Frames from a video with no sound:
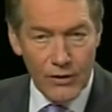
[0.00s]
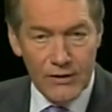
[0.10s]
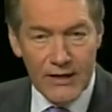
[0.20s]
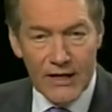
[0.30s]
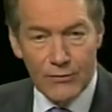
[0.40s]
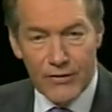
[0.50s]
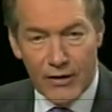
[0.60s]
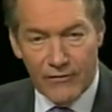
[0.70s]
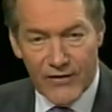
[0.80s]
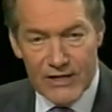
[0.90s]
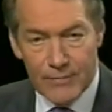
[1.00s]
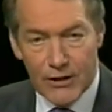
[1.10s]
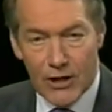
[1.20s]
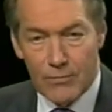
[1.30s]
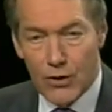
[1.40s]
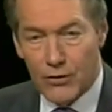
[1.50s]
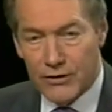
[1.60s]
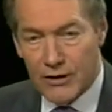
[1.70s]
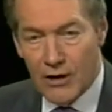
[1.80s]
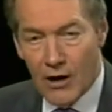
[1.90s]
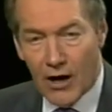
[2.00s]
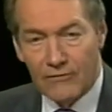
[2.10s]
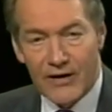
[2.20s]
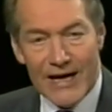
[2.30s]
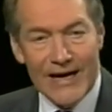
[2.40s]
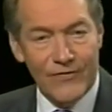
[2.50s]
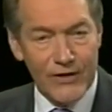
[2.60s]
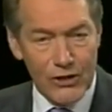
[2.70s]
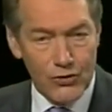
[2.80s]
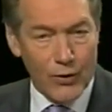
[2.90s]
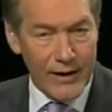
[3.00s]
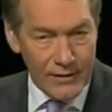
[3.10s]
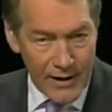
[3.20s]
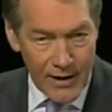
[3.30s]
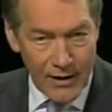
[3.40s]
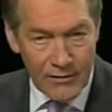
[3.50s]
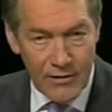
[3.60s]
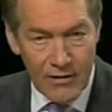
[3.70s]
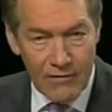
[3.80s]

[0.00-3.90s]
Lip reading: We're dealing with an investment community of atheists right now.